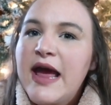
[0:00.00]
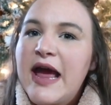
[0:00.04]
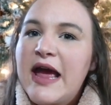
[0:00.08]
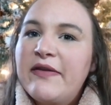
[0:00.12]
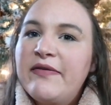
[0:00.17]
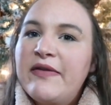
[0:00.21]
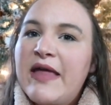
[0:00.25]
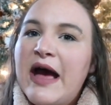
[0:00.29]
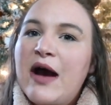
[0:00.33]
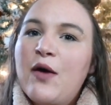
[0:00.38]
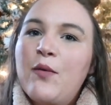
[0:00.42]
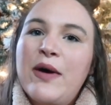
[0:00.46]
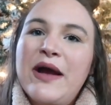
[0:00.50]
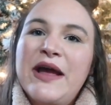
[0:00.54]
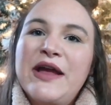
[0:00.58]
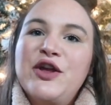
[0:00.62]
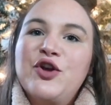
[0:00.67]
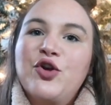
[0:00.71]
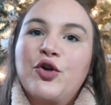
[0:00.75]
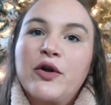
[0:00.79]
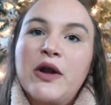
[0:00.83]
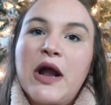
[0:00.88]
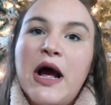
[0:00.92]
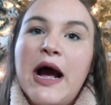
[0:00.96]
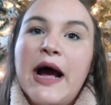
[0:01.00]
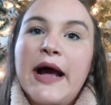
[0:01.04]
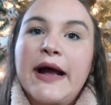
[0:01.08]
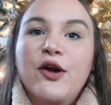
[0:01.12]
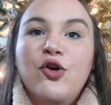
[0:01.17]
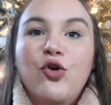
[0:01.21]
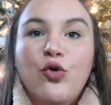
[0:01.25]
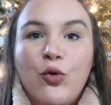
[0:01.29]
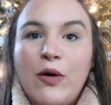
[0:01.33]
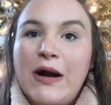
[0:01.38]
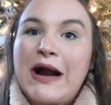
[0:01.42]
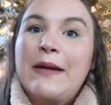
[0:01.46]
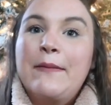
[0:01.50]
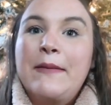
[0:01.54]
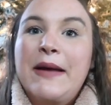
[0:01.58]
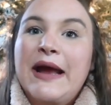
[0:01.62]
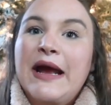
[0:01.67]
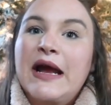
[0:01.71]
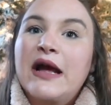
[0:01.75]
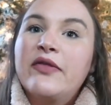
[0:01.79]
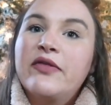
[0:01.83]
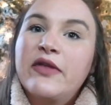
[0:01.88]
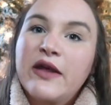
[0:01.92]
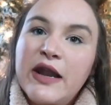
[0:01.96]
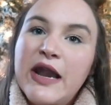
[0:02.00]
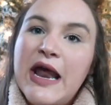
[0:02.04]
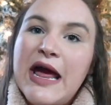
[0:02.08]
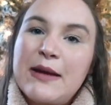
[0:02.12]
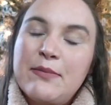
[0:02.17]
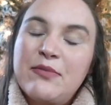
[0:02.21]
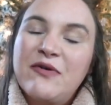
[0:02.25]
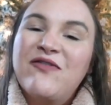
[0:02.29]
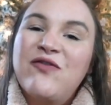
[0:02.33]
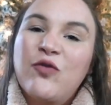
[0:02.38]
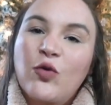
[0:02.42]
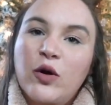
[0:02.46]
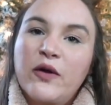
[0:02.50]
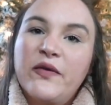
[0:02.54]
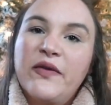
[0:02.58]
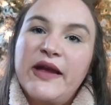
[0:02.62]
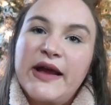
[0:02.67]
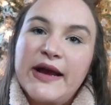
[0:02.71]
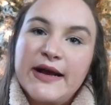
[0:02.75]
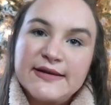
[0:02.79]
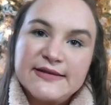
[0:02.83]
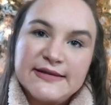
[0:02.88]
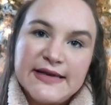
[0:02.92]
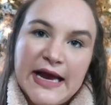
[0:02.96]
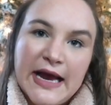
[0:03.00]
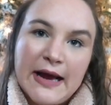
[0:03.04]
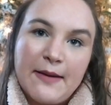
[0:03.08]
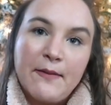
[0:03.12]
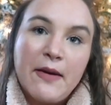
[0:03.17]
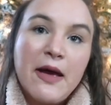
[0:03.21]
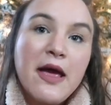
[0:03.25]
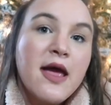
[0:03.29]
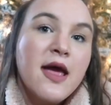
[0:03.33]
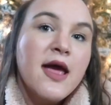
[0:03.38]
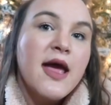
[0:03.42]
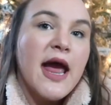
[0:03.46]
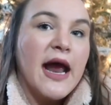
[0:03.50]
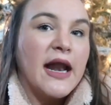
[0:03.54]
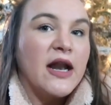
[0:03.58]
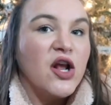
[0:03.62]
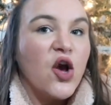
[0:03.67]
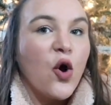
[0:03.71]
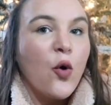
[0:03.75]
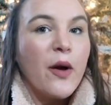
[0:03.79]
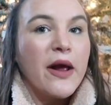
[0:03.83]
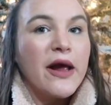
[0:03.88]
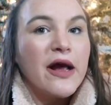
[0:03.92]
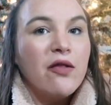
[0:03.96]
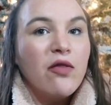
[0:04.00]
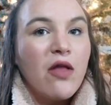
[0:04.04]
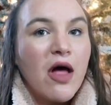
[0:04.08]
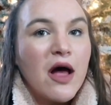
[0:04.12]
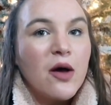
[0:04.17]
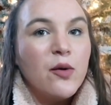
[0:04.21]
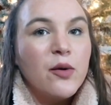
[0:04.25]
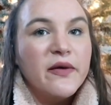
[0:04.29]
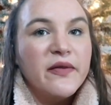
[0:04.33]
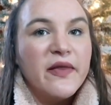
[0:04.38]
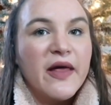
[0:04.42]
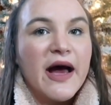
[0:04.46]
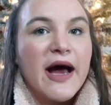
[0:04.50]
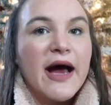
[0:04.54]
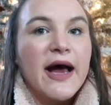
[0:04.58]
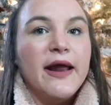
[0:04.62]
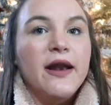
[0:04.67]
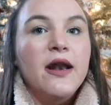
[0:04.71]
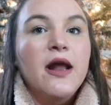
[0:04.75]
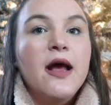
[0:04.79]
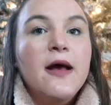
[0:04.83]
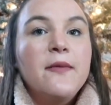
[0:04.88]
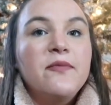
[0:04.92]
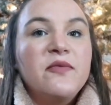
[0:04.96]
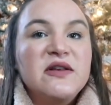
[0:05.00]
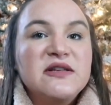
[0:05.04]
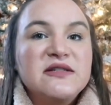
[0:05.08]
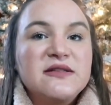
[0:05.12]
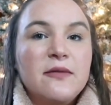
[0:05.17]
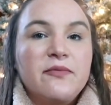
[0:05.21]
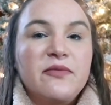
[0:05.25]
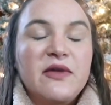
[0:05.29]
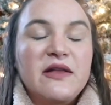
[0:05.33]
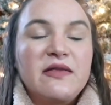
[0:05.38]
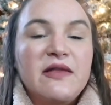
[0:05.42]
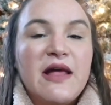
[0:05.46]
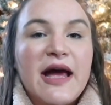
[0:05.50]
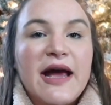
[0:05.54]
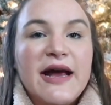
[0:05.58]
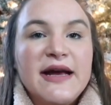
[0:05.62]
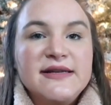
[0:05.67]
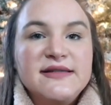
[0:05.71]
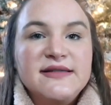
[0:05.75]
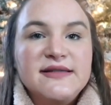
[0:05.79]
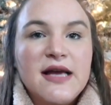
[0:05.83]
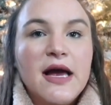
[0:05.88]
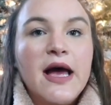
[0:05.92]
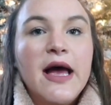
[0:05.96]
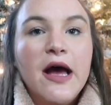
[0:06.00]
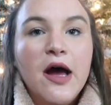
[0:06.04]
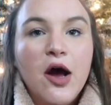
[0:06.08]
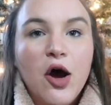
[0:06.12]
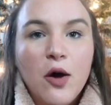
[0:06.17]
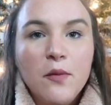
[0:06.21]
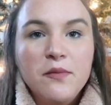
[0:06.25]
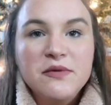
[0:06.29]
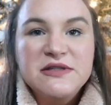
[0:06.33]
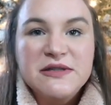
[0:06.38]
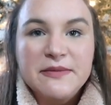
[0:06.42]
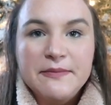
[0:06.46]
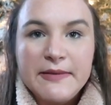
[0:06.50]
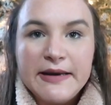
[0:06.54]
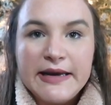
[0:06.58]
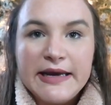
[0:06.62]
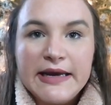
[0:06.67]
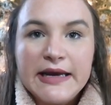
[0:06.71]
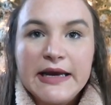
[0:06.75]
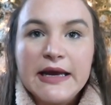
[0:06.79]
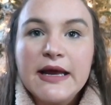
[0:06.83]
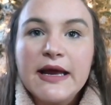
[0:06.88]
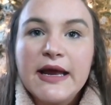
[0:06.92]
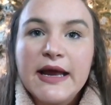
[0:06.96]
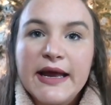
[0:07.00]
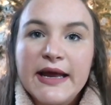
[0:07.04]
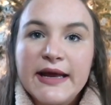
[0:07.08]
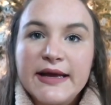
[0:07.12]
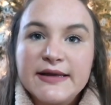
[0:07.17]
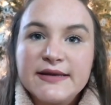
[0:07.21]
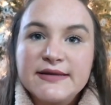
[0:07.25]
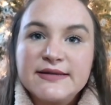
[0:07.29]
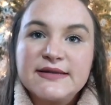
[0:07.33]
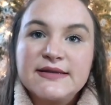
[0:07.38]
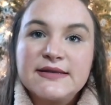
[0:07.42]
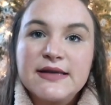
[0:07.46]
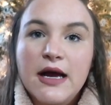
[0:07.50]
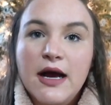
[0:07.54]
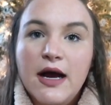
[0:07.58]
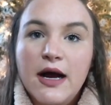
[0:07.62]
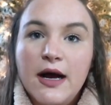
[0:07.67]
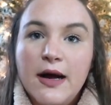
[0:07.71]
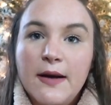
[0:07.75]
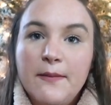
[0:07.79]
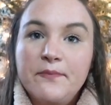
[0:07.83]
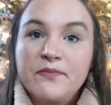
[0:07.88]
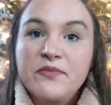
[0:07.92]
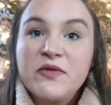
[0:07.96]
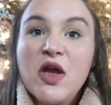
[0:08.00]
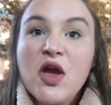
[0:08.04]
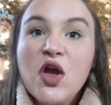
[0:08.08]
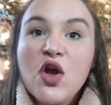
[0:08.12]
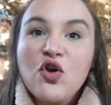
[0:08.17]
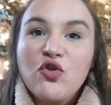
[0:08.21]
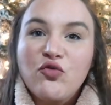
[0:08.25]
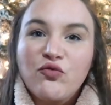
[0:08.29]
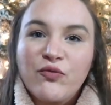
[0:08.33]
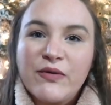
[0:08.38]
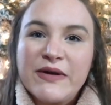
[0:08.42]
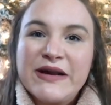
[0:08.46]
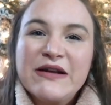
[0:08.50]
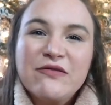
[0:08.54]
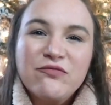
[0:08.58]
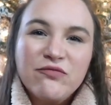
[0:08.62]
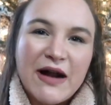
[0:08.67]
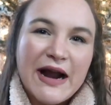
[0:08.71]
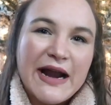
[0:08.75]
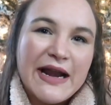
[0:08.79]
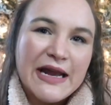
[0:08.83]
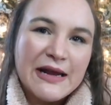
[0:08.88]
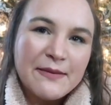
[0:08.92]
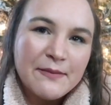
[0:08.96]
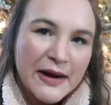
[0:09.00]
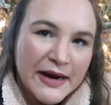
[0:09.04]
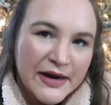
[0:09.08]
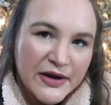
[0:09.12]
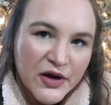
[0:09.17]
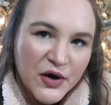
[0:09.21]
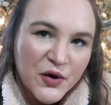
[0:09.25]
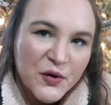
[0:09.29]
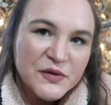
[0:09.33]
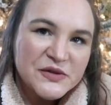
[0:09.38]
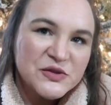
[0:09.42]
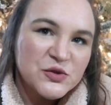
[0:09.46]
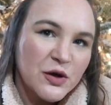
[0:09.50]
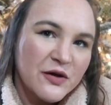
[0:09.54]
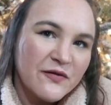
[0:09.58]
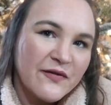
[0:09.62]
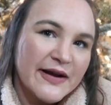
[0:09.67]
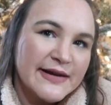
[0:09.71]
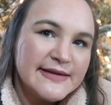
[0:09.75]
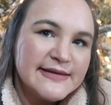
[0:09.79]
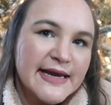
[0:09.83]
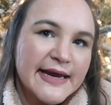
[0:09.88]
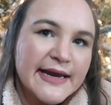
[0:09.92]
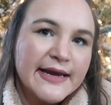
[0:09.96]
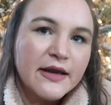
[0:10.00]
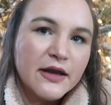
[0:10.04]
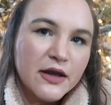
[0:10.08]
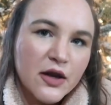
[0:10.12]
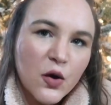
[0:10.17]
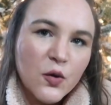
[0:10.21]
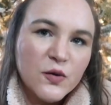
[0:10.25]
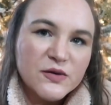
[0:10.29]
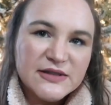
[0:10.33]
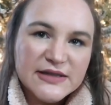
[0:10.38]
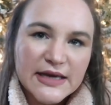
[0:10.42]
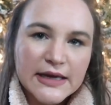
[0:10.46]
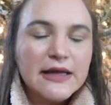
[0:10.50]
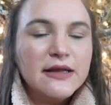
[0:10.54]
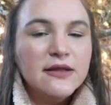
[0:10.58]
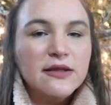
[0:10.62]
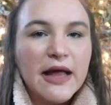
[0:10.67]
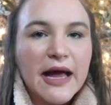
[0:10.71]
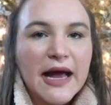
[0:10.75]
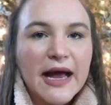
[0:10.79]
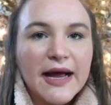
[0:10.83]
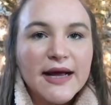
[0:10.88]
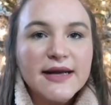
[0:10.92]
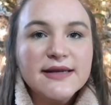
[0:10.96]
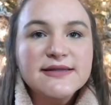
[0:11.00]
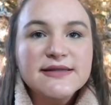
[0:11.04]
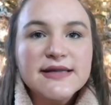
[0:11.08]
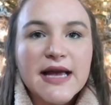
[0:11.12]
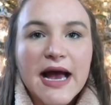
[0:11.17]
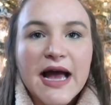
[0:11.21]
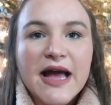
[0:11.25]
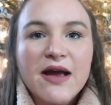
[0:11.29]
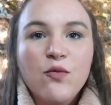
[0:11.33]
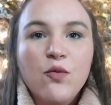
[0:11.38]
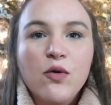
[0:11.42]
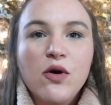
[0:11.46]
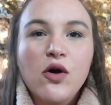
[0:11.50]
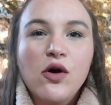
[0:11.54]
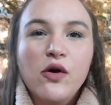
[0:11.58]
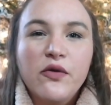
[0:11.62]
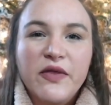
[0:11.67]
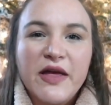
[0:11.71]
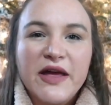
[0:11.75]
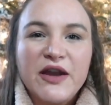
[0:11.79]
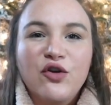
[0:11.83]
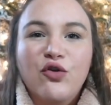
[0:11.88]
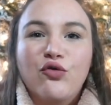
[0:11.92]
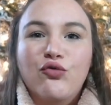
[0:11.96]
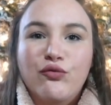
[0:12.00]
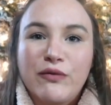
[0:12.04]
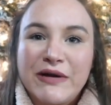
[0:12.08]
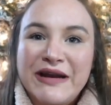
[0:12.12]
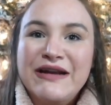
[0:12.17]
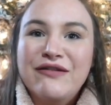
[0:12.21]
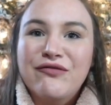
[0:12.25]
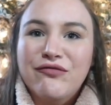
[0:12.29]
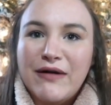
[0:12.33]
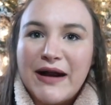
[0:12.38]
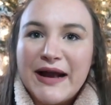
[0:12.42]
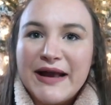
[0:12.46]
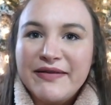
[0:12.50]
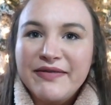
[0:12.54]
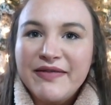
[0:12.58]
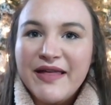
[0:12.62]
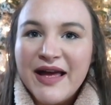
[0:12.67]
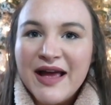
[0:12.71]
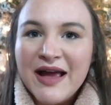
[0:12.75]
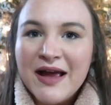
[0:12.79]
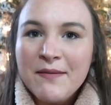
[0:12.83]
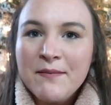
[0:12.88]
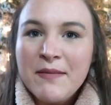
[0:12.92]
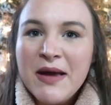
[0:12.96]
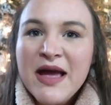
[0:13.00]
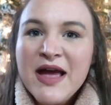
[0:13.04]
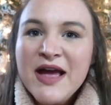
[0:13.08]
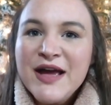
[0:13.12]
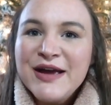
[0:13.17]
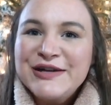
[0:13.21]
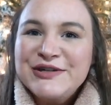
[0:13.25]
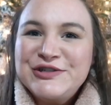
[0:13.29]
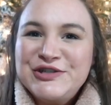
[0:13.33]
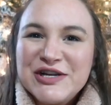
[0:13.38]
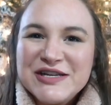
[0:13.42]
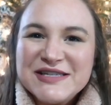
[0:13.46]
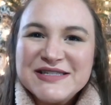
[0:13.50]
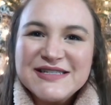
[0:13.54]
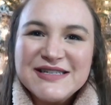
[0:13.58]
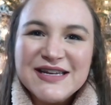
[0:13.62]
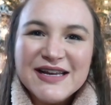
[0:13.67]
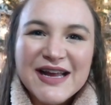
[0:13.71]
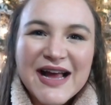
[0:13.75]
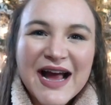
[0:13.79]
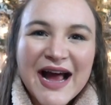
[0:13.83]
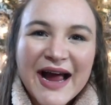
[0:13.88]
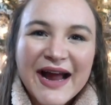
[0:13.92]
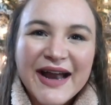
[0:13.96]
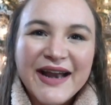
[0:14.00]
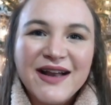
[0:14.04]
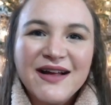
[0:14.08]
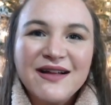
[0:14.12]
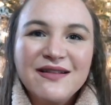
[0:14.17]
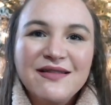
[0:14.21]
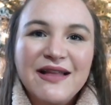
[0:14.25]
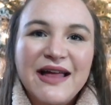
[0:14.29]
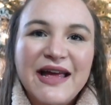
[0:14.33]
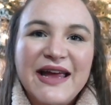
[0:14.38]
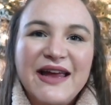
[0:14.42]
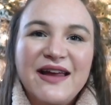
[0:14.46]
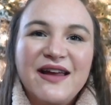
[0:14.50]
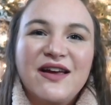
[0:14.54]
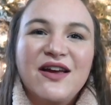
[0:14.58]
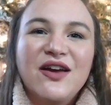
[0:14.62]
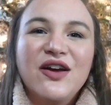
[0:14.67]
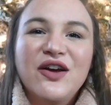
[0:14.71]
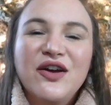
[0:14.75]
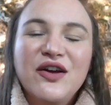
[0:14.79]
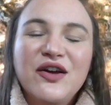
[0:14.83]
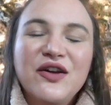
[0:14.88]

And that way you're not cramming the night before the exam. And going along with that, something that has helped me is rewriting my notes. So if I take notes in class, I will then rewrite them just to kind of like,